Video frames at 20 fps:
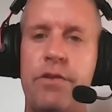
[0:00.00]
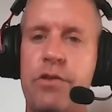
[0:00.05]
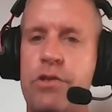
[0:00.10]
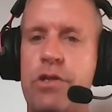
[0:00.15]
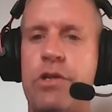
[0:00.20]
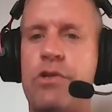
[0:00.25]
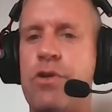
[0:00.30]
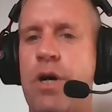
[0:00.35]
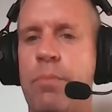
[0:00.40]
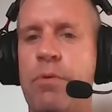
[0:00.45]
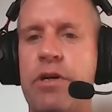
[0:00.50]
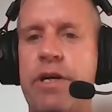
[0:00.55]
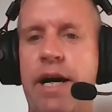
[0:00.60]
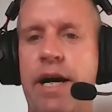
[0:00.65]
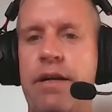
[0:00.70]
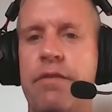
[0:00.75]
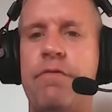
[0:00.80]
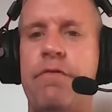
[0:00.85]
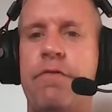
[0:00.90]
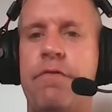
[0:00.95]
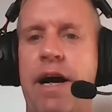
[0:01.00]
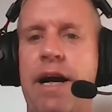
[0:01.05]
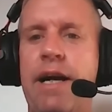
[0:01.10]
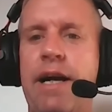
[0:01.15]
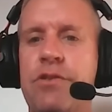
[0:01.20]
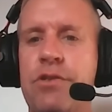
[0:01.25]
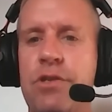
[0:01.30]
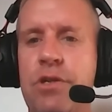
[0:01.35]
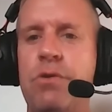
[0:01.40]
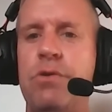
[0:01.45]
the trouble kind of
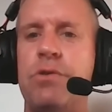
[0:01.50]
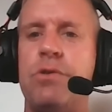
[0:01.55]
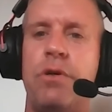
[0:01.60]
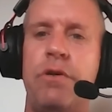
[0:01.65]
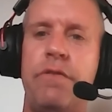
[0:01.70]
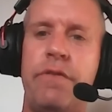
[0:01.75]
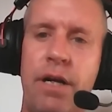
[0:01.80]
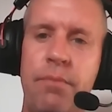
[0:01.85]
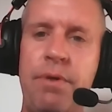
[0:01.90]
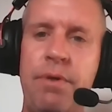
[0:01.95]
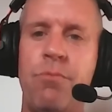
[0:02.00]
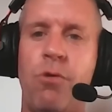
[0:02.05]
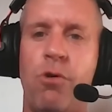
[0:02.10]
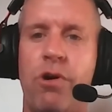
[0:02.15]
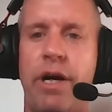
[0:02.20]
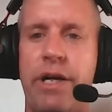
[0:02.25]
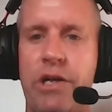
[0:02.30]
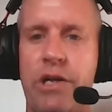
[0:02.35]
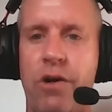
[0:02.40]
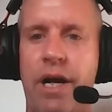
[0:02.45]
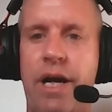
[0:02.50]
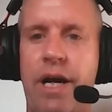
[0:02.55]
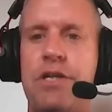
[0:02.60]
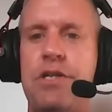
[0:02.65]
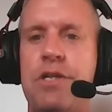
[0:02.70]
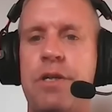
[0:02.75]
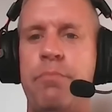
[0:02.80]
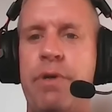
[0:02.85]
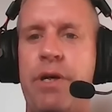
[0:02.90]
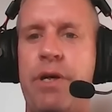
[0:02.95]
finds you, so you've got to be more on your
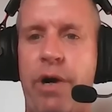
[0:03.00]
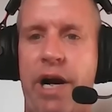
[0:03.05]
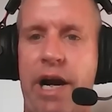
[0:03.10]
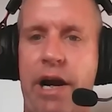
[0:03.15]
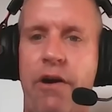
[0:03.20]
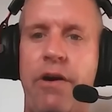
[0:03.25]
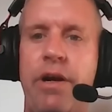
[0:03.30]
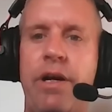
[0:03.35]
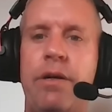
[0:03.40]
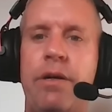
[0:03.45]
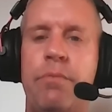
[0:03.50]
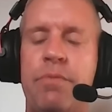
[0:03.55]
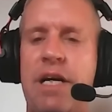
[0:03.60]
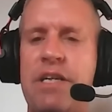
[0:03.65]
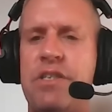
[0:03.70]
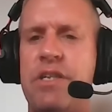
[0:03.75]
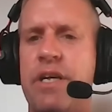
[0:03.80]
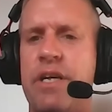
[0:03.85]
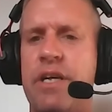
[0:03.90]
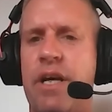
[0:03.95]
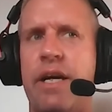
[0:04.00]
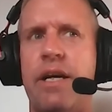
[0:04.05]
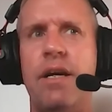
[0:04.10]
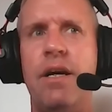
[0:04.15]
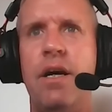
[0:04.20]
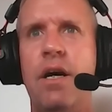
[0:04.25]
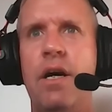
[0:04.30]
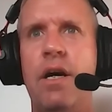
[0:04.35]
edge and be wary, especially like.